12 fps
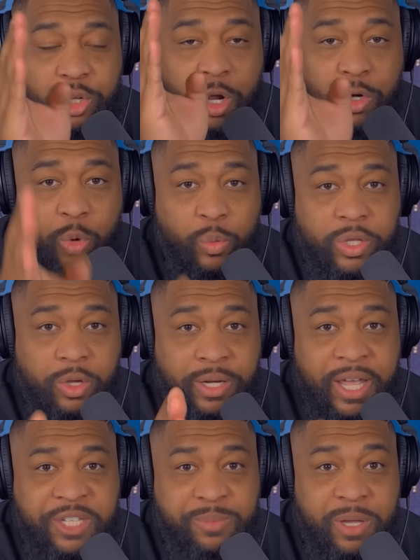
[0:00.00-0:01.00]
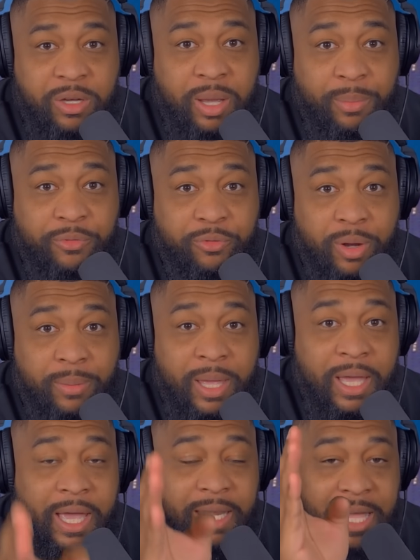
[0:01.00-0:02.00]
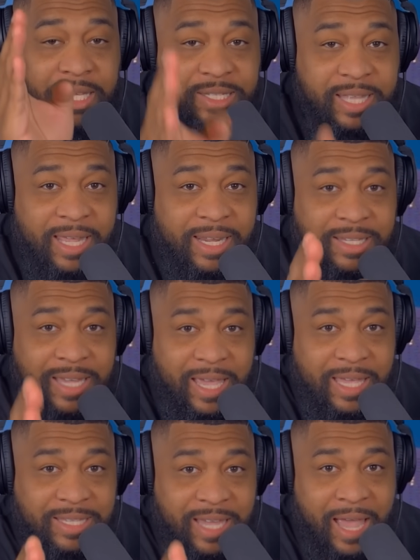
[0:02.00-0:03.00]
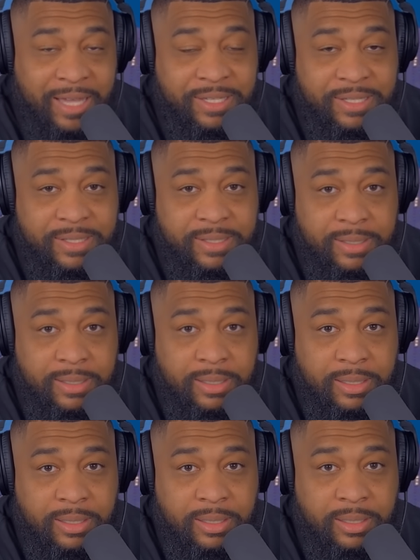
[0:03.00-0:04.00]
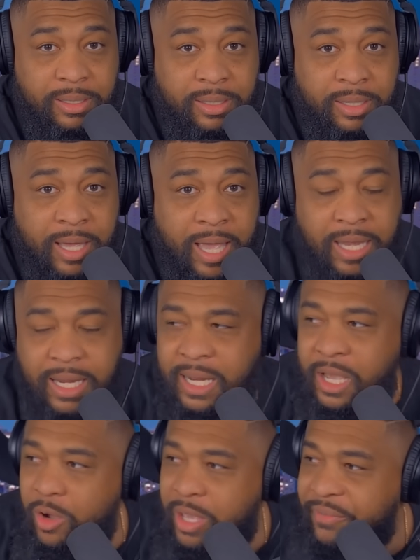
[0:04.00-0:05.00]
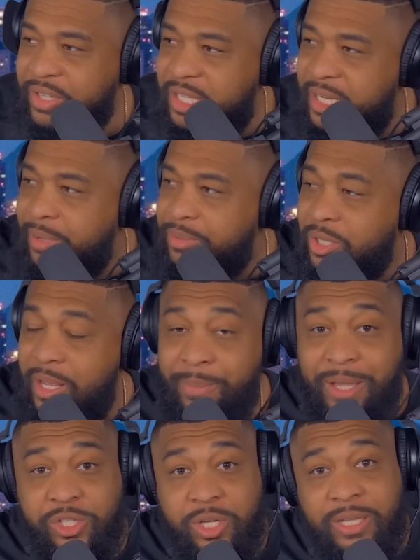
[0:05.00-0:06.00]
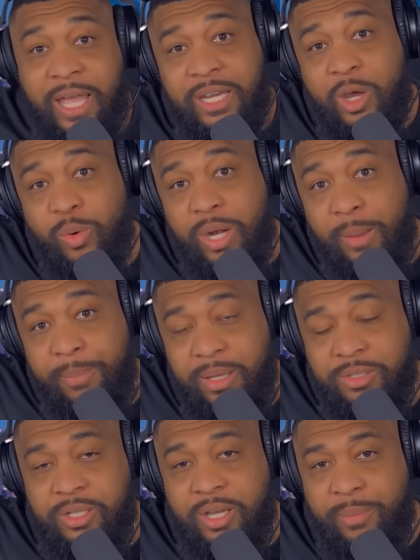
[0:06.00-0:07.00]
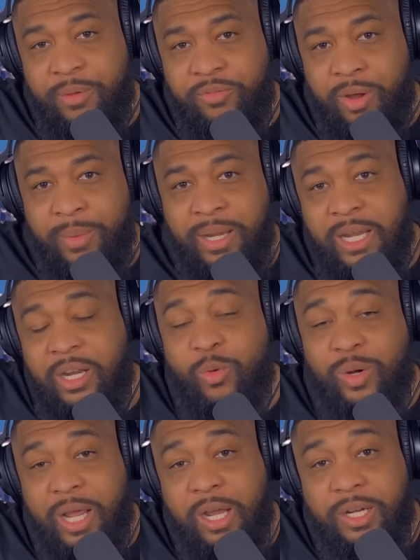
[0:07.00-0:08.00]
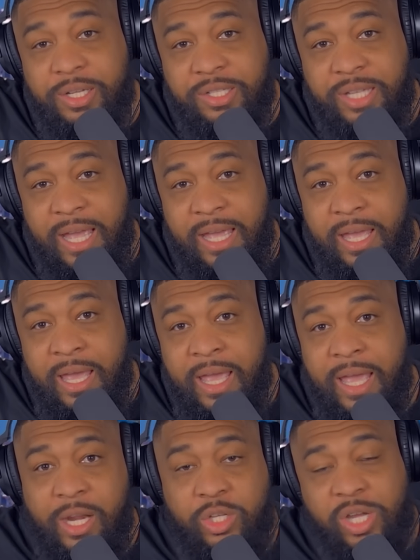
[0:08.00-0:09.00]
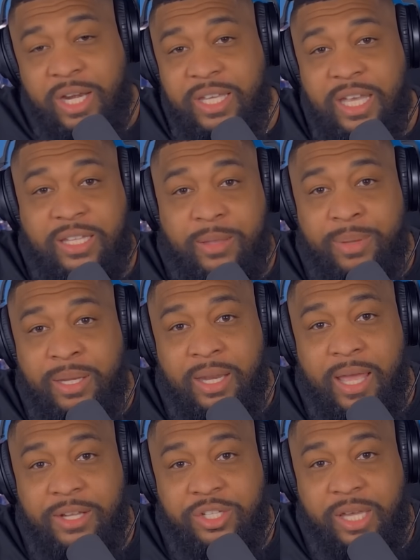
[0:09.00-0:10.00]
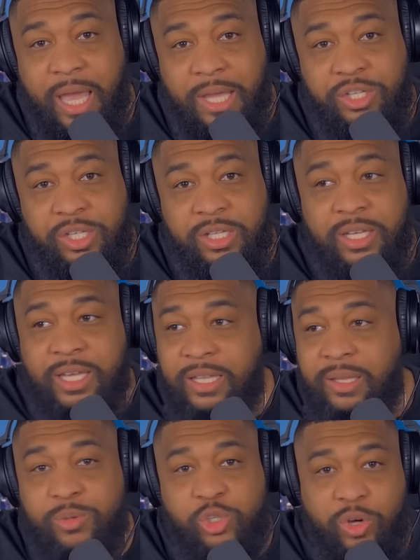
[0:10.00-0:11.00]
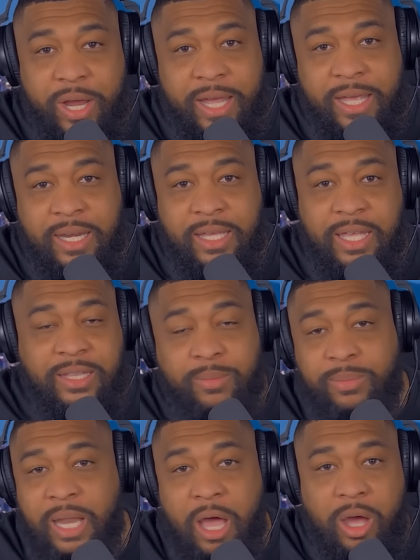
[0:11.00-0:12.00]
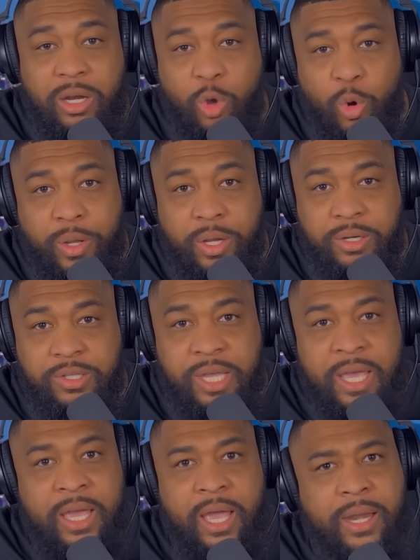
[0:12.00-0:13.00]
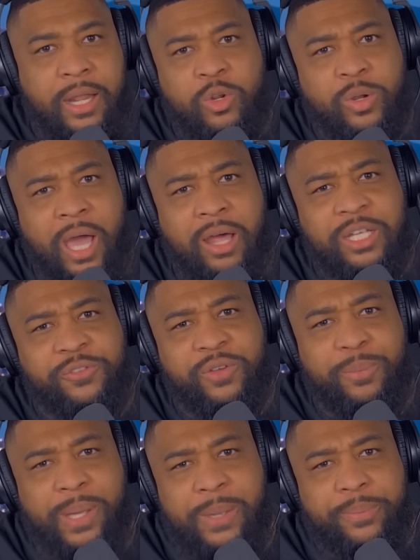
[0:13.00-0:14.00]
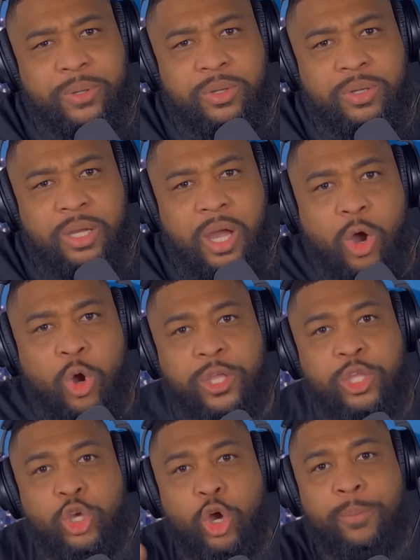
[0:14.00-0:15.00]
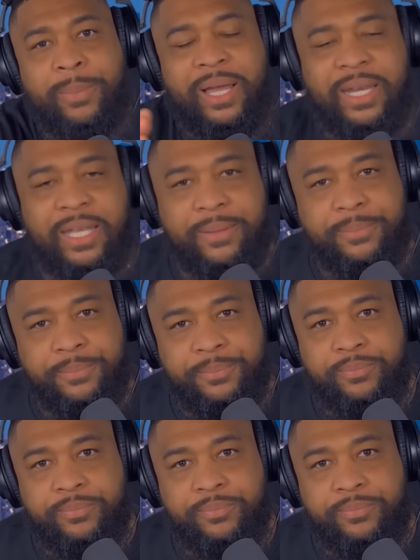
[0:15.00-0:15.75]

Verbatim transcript: You don't know where your next meal coming from, and they steady taking taxes and then they go give it to them so they make sure they know where their meals are coming from and they know where they're going to stay and they're trying to get them in education and get them trade and get them lawyers and they're doing all this for people on your money